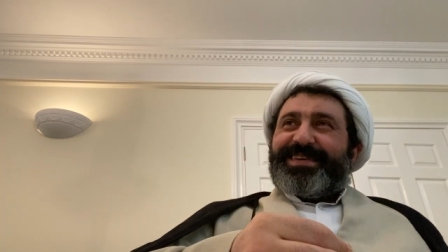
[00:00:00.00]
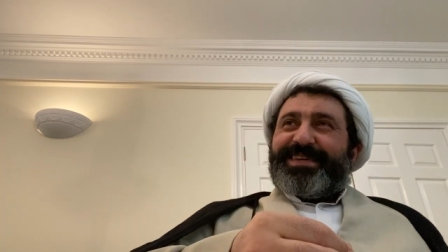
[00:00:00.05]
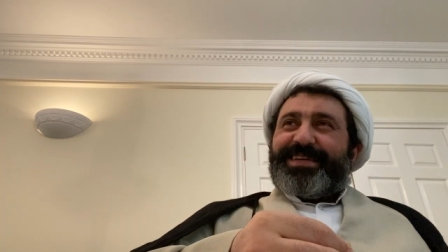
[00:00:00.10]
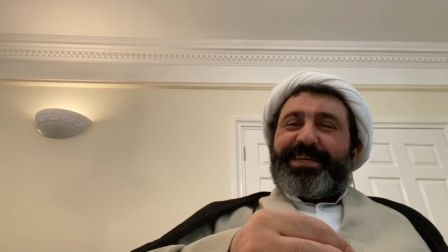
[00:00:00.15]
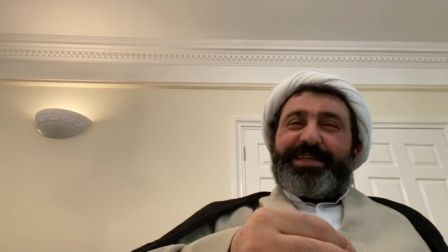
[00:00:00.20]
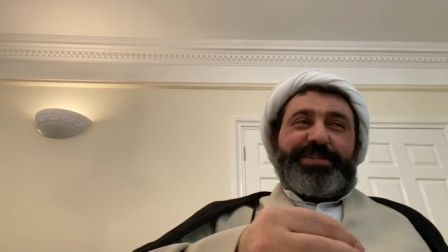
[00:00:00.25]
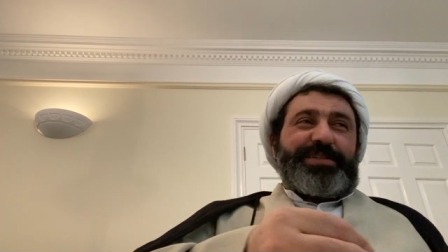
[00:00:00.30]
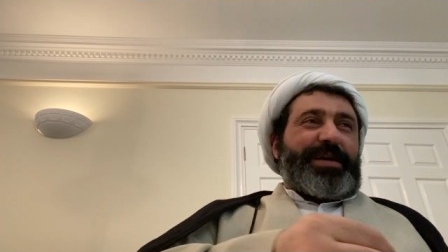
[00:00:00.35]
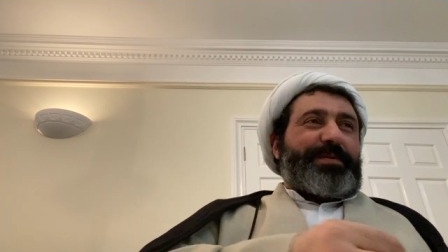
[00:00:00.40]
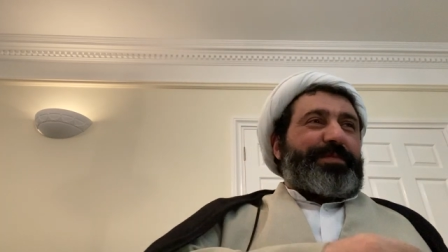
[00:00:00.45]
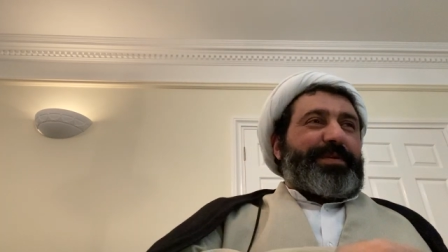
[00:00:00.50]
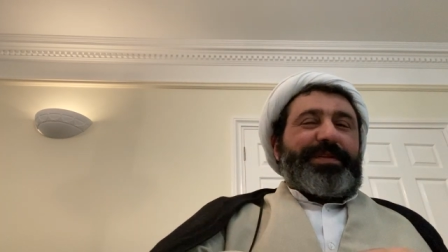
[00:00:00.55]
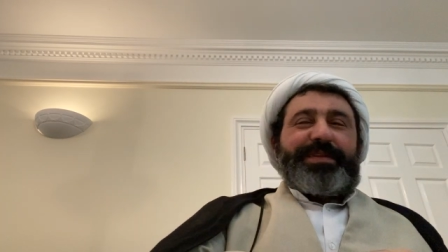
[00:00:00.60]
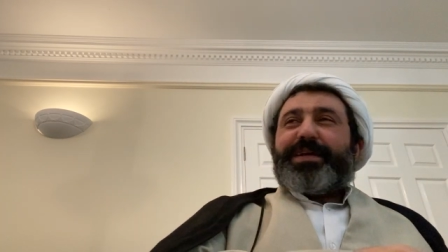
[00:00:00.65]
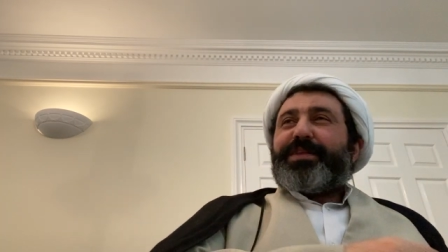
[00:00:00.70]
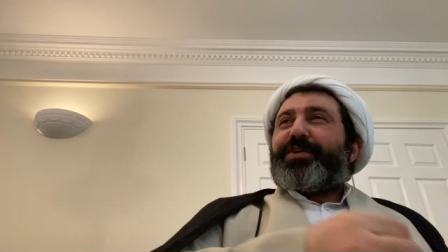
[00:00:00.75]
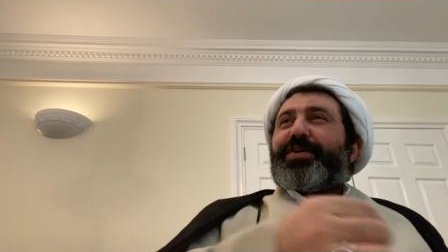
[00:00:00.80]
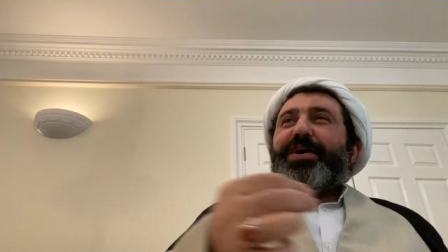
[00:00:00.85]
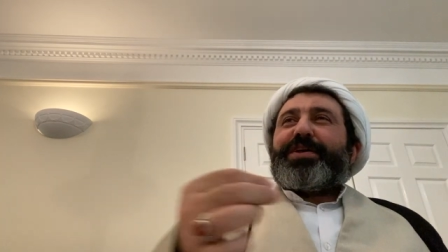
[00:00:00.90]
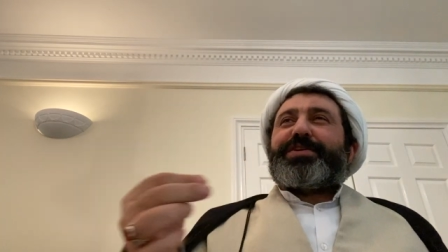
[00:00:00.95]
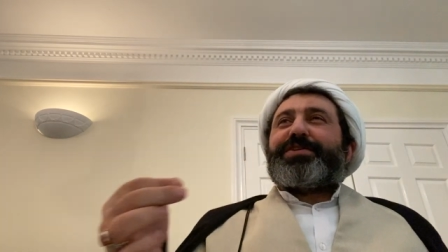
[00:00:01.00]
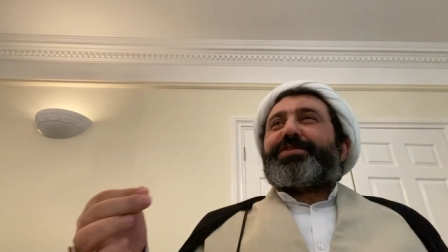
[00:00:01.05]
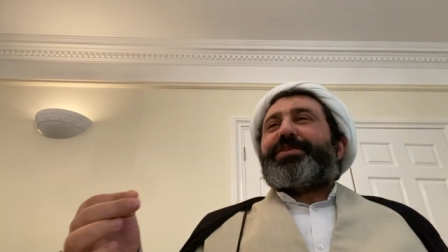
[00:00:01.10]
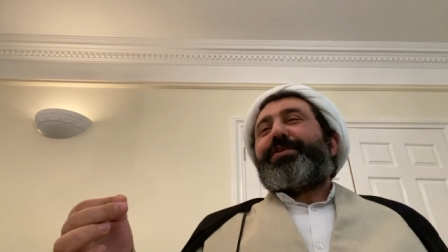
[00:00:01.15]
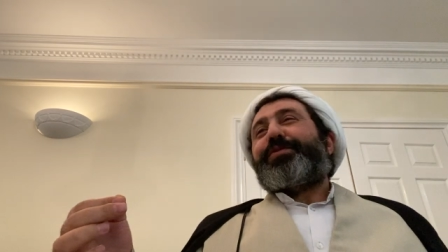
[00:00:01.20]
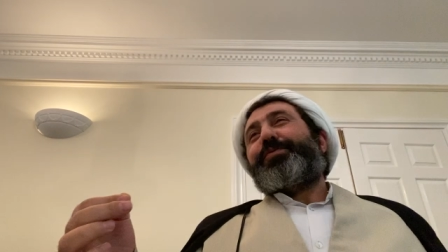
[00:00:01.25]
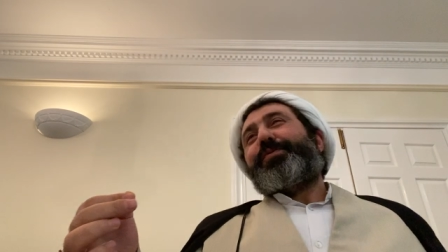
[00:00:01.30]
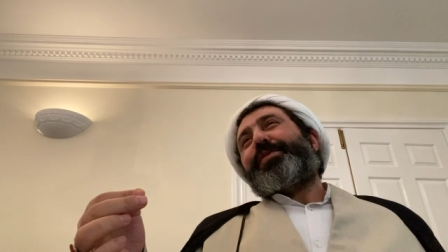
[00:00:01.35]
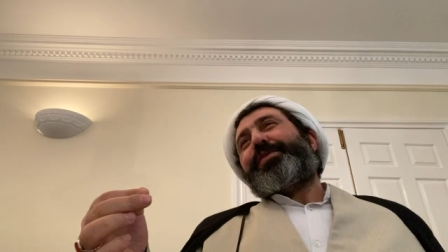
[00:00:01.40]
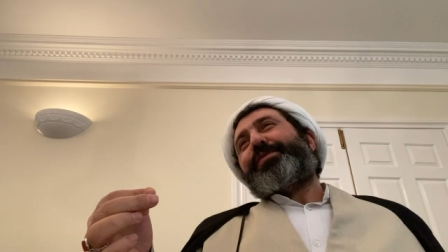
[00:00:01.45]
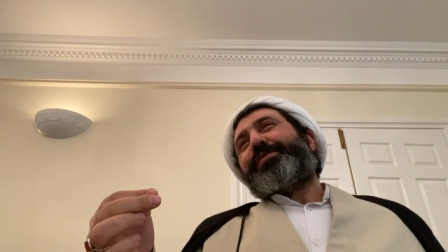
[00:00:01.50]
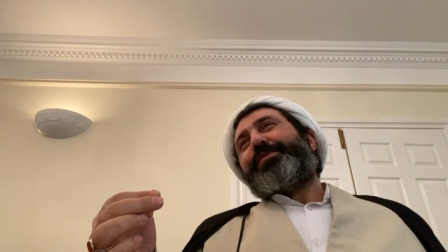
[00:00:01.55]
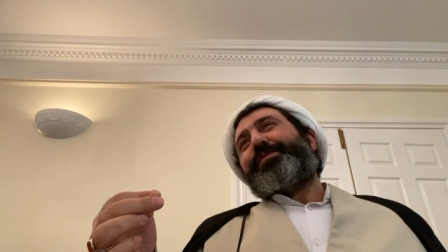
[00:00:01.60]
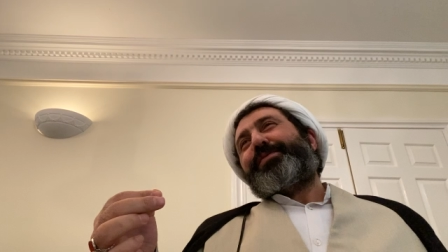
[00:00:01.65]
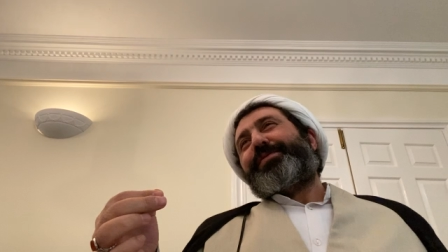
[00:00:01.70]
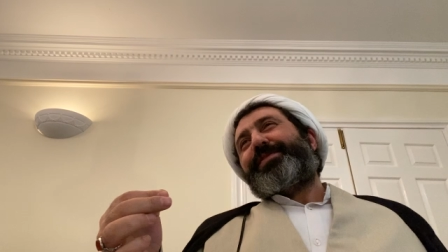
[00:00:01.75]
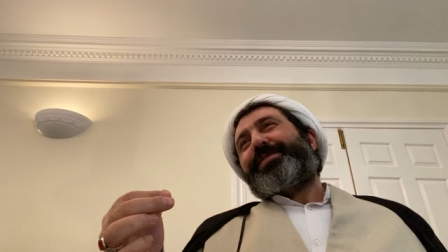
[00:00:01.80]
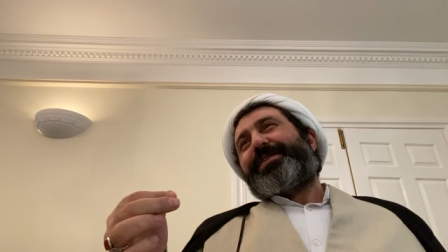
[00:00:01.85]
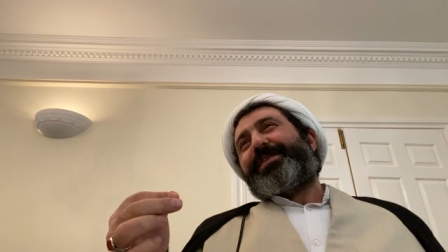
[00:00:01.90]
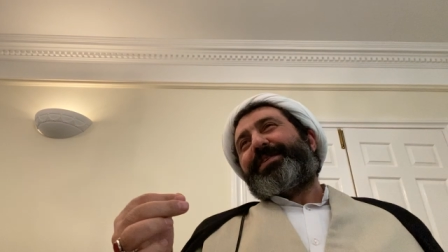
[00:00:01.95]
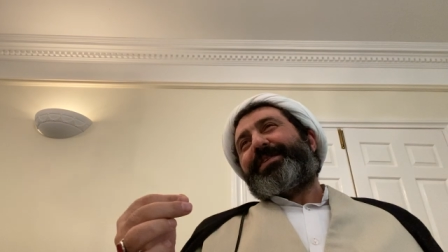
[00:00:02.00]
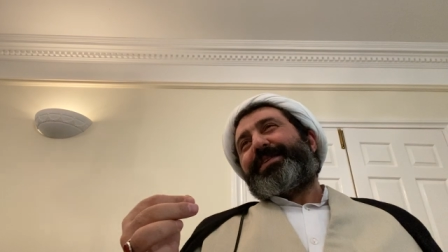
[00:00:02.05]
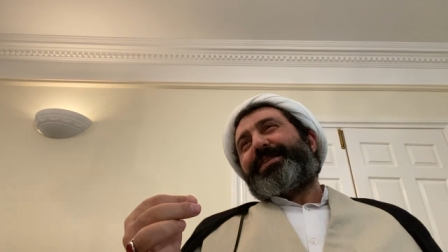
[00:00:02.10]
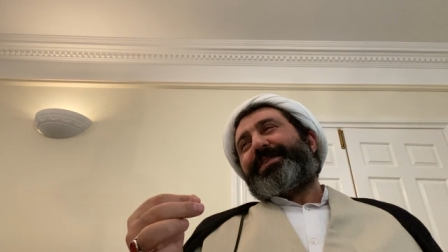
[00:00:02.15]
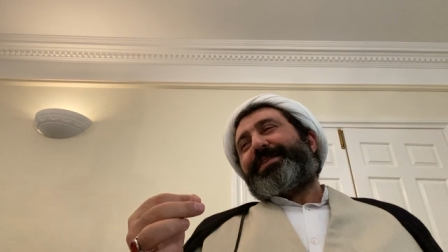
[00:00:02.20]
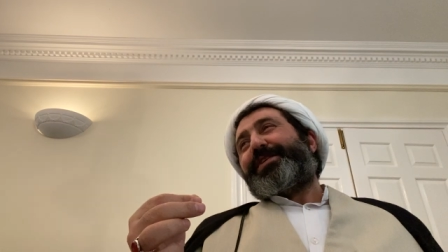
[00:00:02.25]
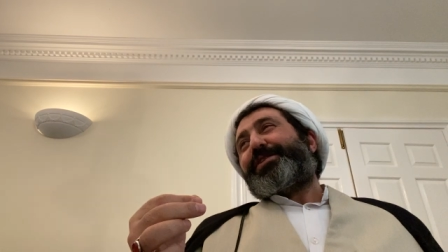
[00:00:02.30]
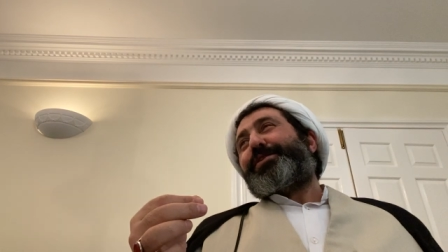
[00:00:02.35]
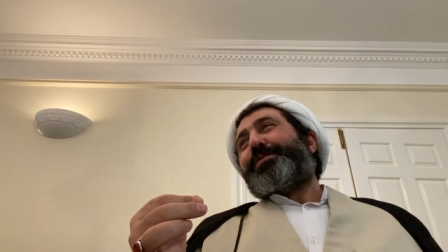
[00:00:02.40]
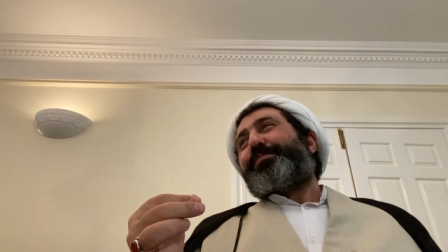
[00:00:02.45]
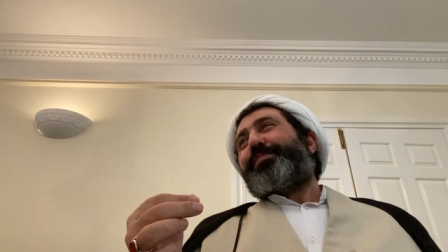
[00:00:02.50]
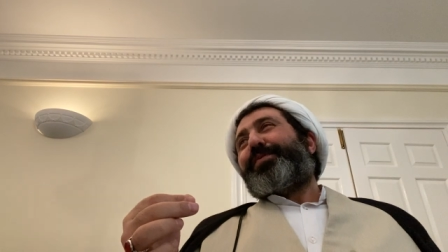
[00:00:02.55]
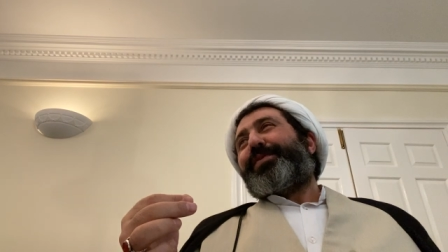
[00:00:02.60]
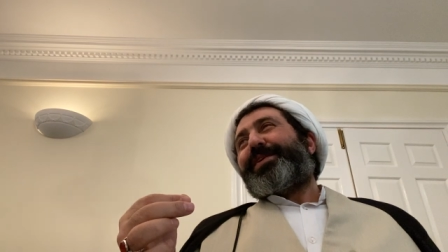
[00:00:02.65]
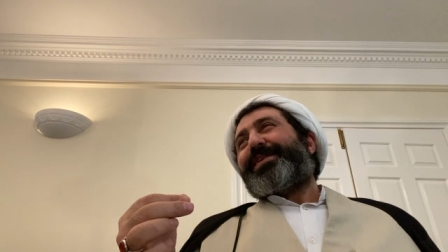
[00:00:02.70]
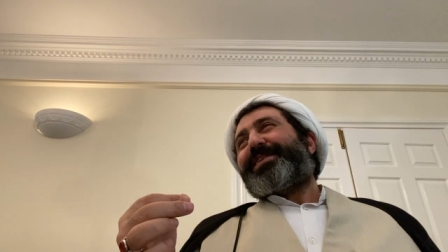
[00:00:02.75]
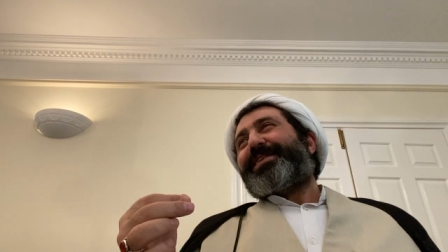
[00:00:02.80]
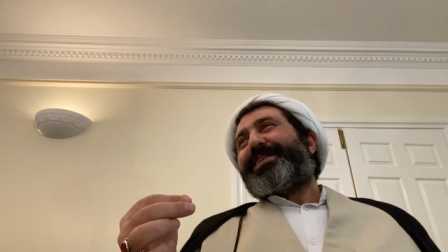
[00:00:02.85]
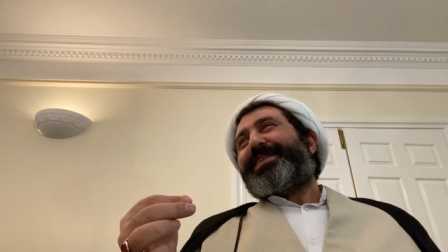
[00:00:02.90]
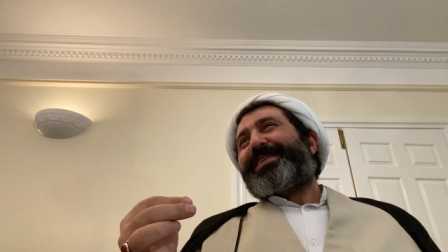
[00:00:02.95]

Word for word: is something that God is not going to disappoint.